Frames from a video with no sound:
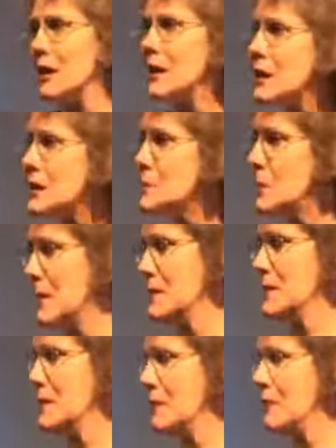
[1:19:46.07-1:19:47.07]

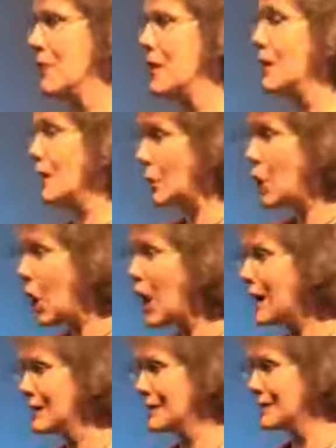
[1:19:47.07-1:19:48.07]
inexpensive
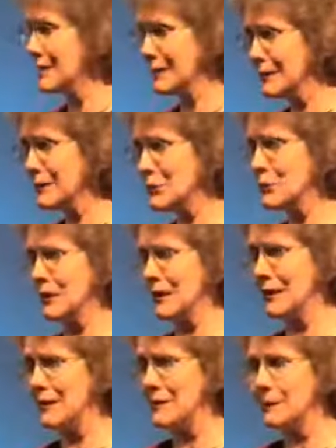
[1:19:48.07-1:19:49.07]
cost, literally.